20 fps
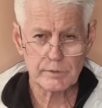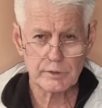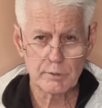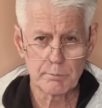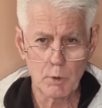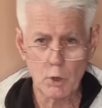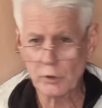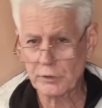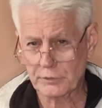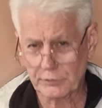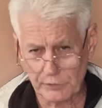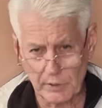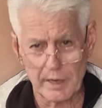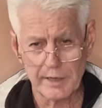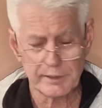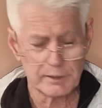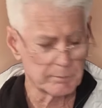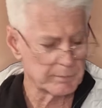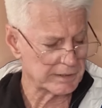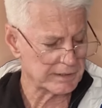you might
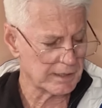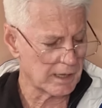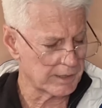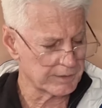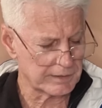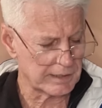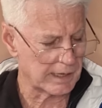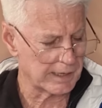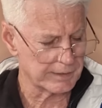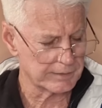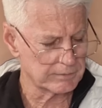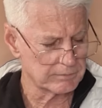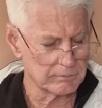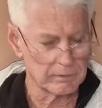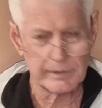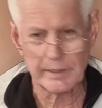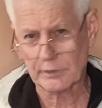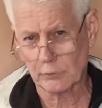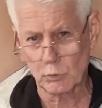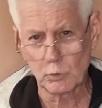say to me, okay,
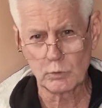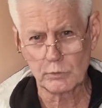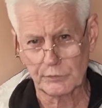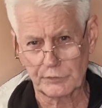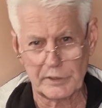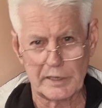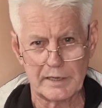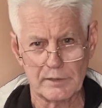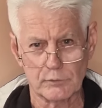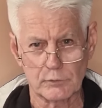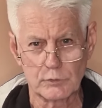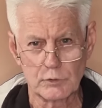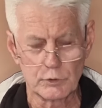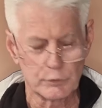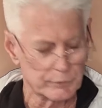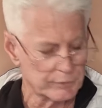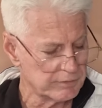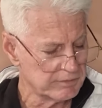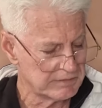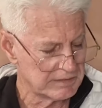well, that all sounds
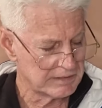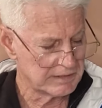good,